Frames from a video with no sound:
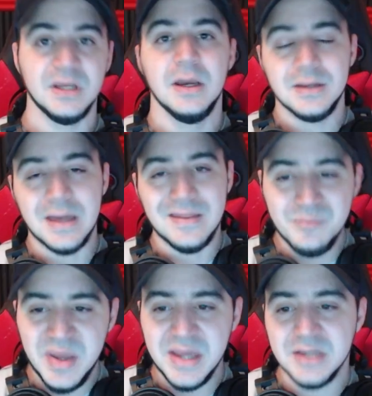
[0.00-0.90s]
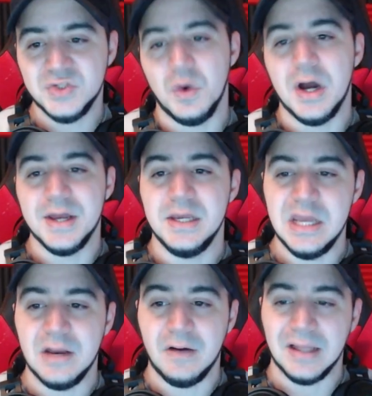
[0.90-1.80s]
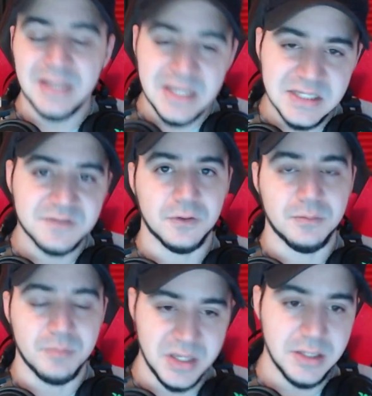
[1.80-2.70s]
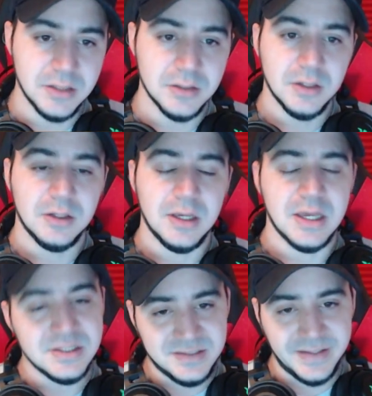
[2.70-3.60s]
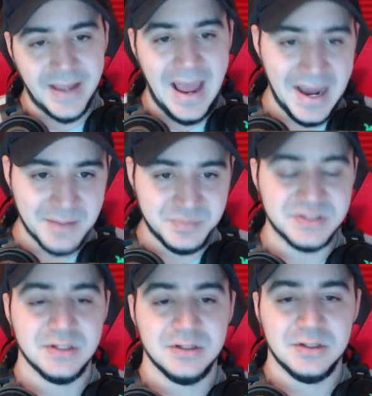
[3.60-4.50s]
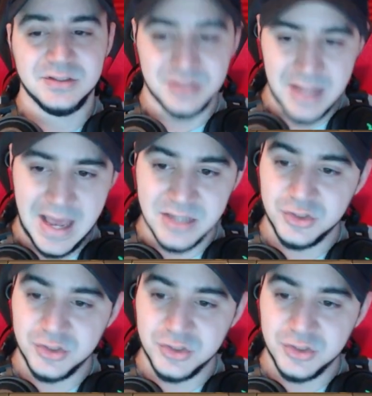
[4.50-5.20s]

now the biggest one here, at least for me, is the apps/game